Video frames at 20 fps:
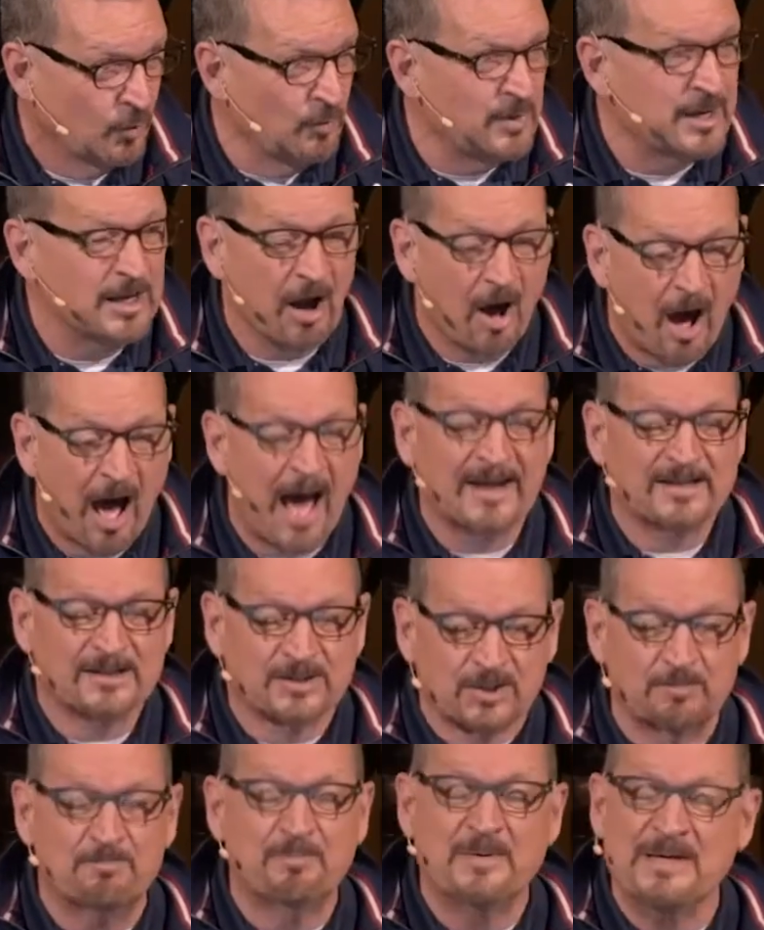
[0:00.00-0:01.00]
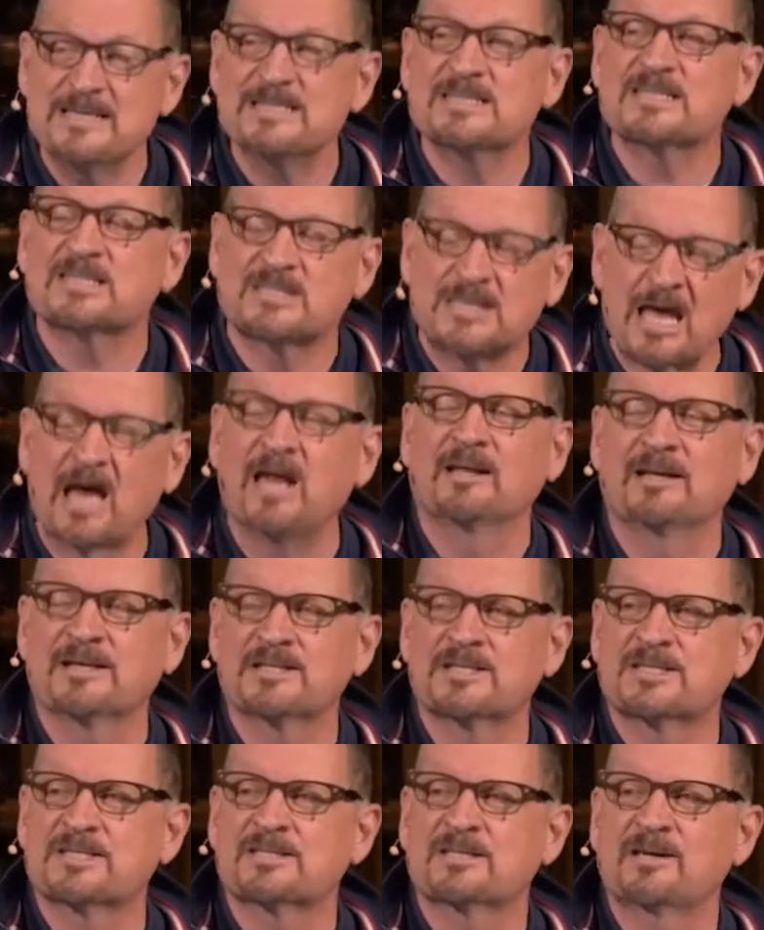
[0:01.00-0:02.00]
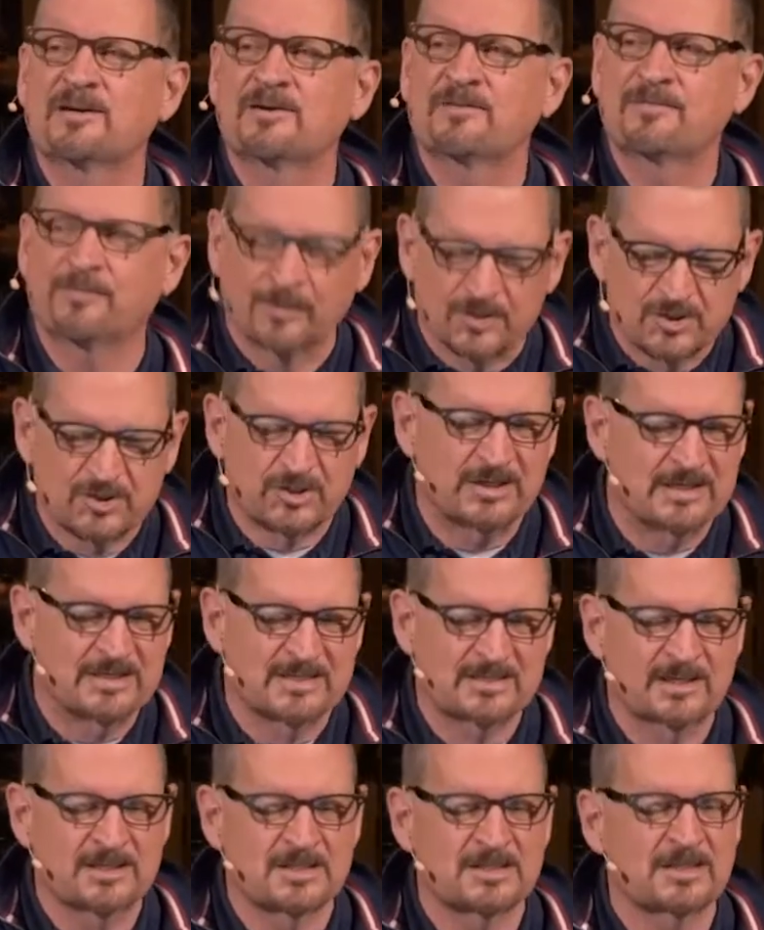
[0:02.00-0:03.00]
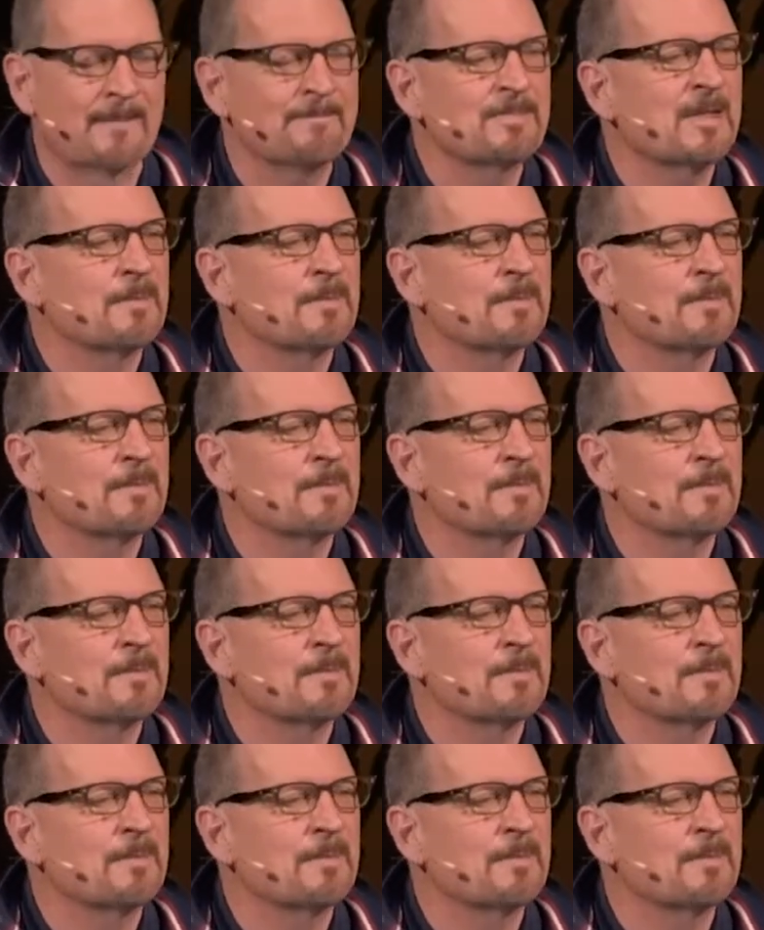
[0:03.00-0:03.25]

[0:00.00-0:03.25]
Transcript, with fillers: We ought to be zealous for Jesus,